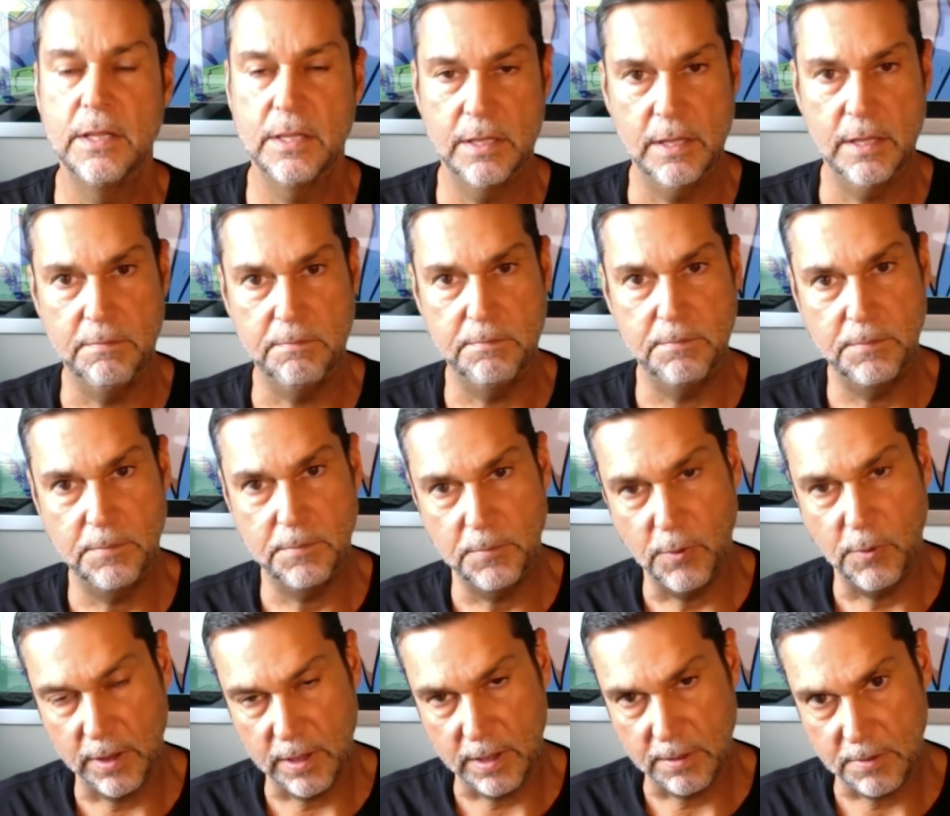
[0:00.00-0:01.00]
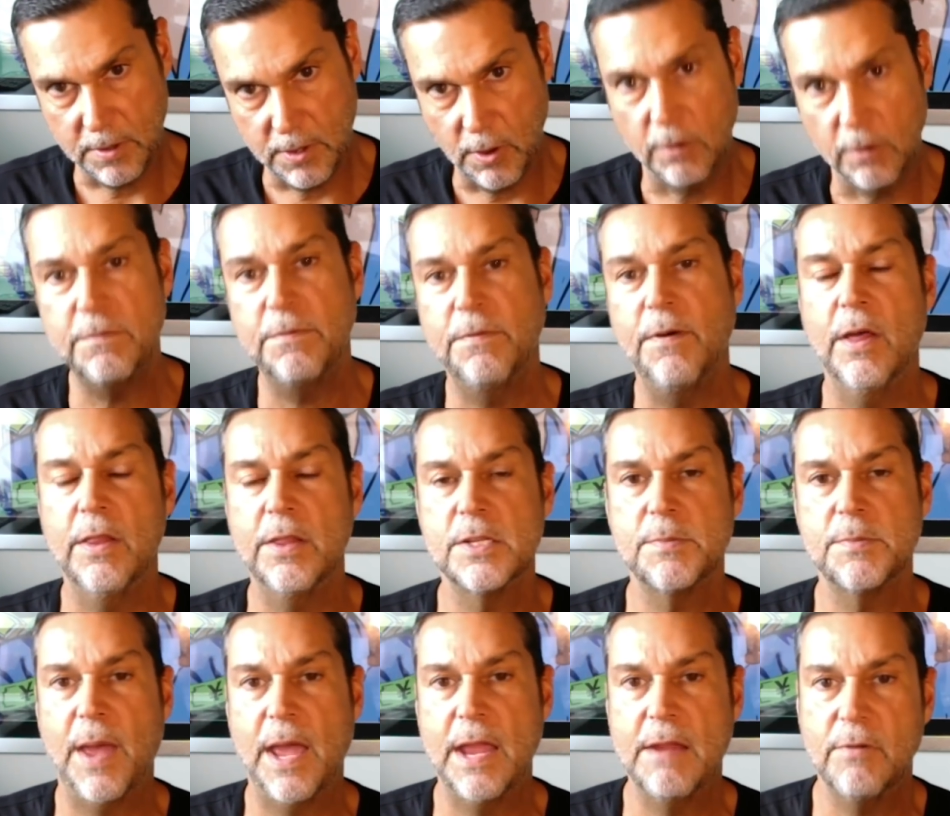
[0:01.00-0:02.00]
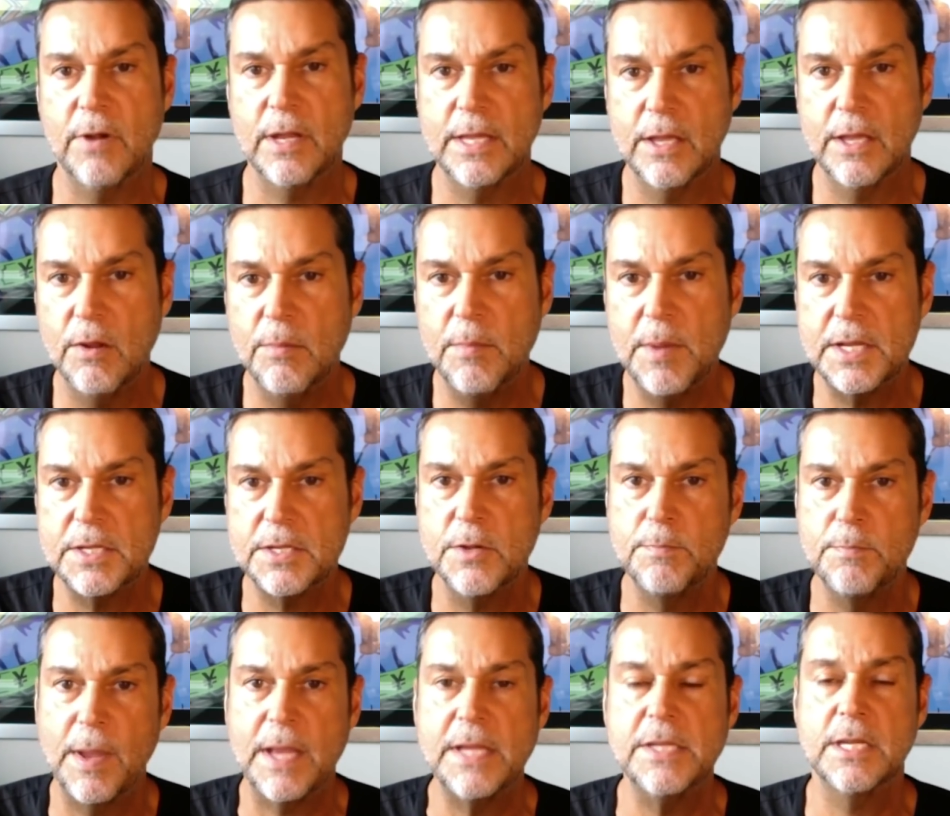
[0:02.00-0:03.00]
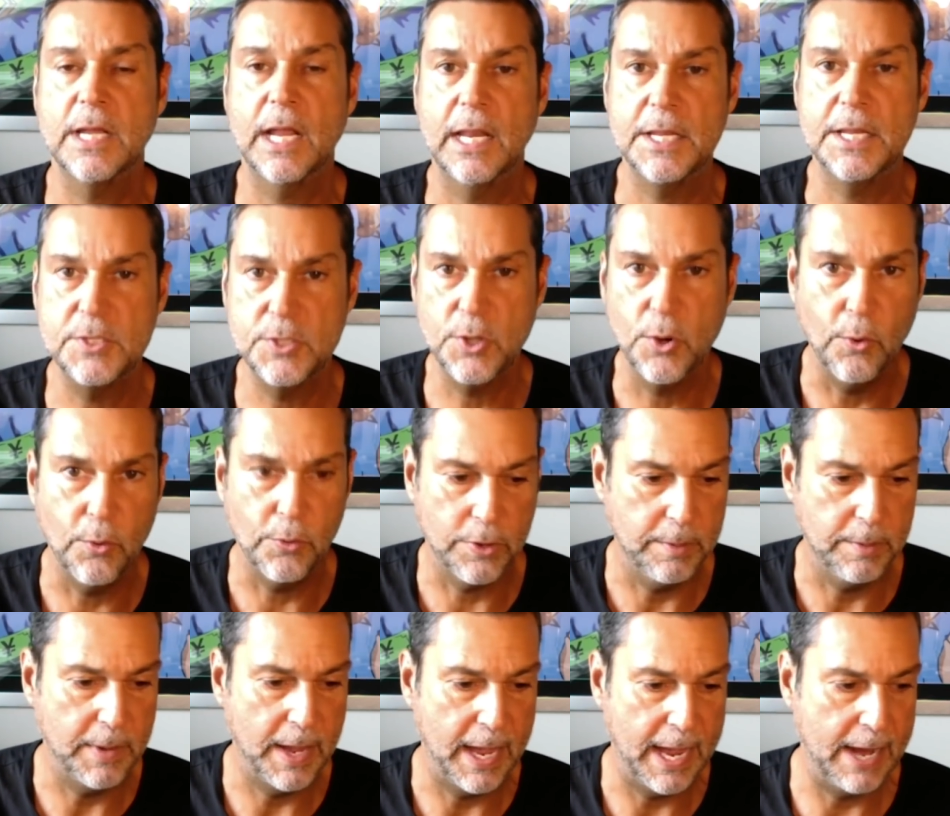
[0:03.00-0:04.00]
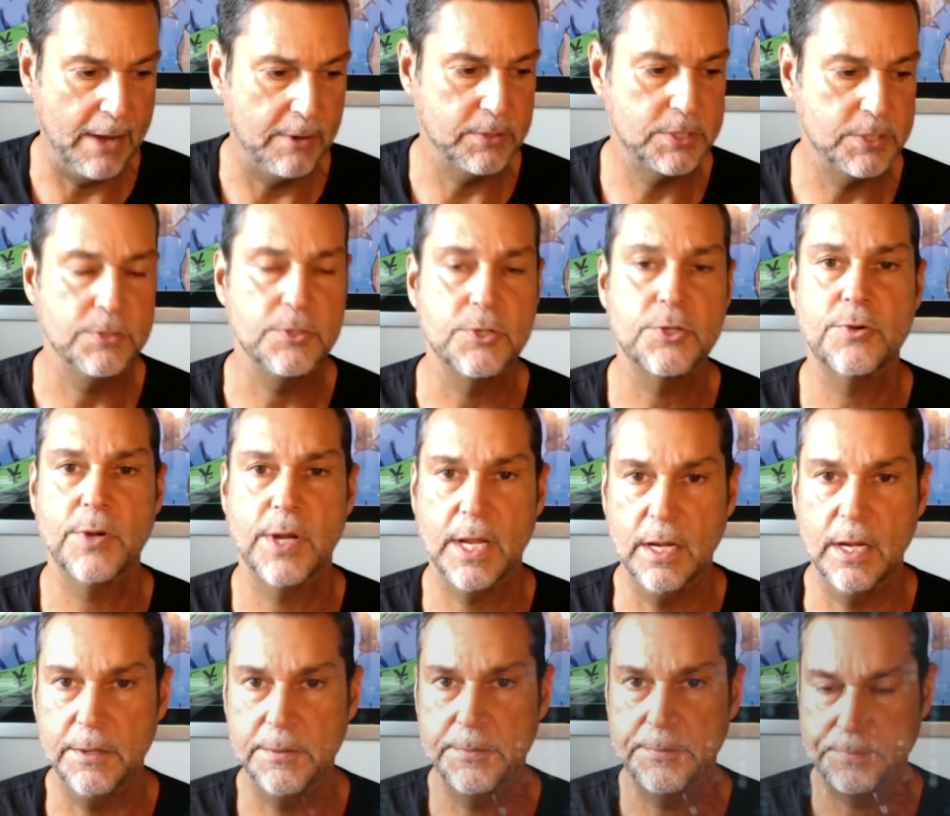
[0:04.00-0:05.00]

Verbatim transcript: the one of the godfathers of behavioral economics, who basically taught them how to trigger